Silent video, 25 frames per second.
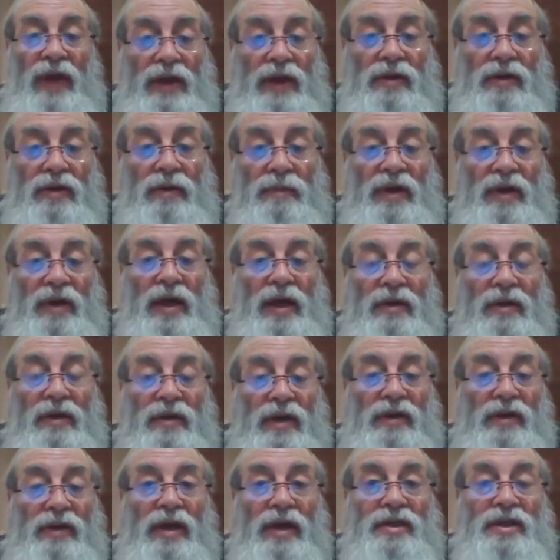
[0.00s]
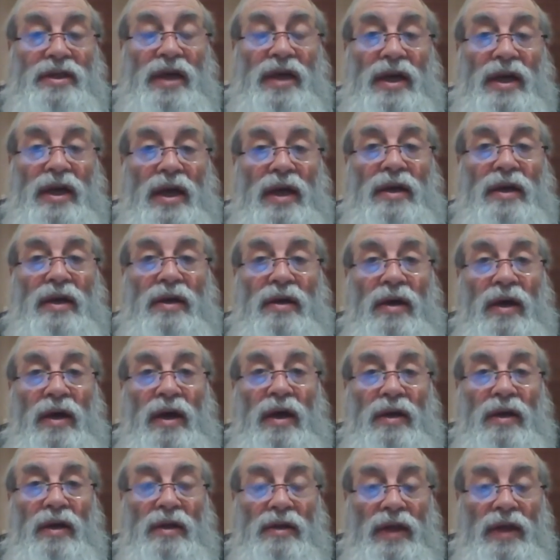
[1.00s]
that to mean that they're saying,
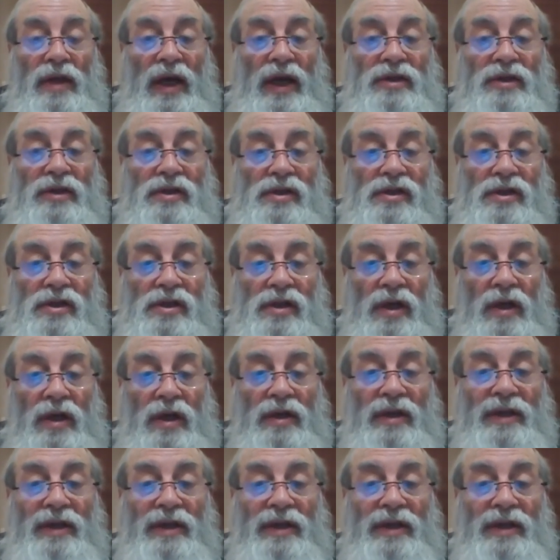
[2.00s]
let's